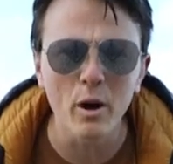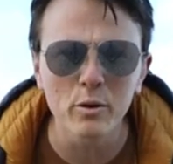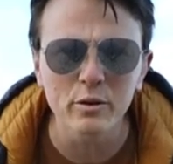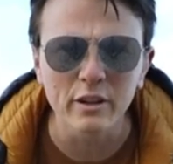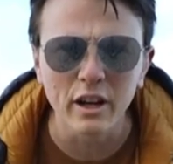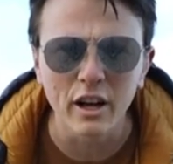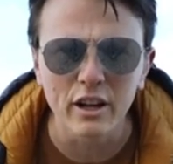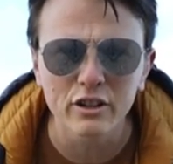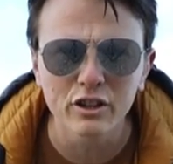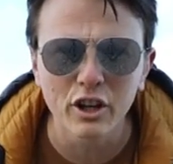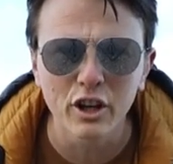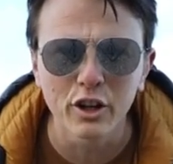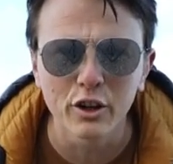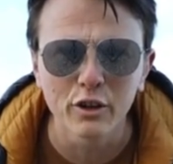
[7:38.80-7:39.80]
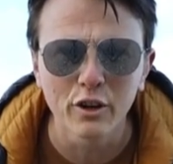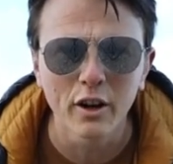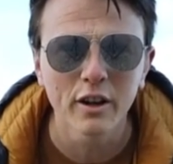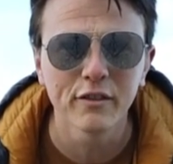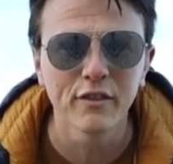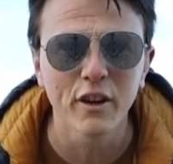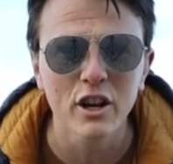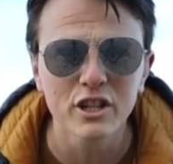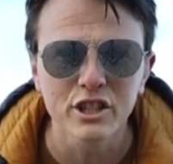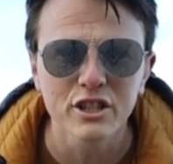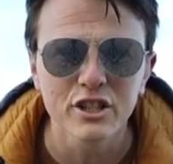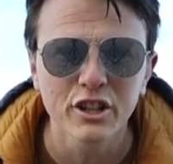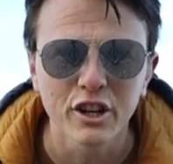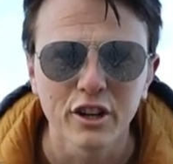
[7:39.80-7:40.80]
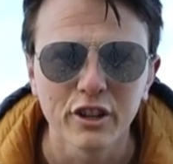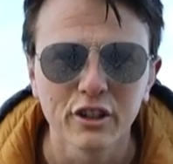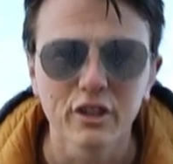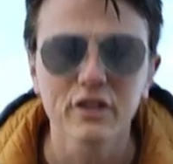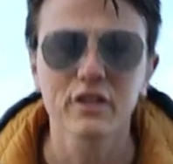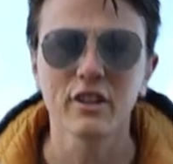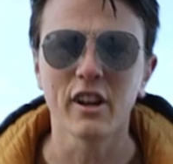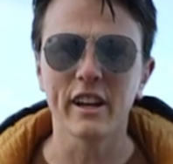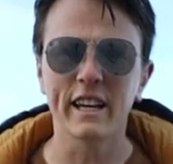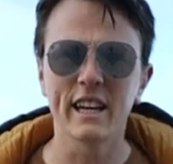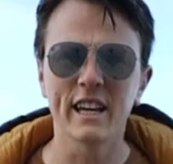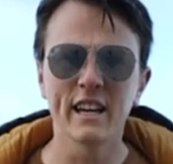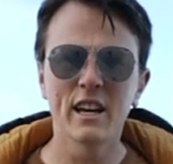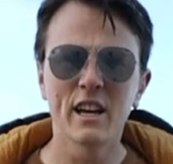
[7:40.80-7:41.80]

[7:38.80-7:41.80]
Holster 2 version 2 looks like.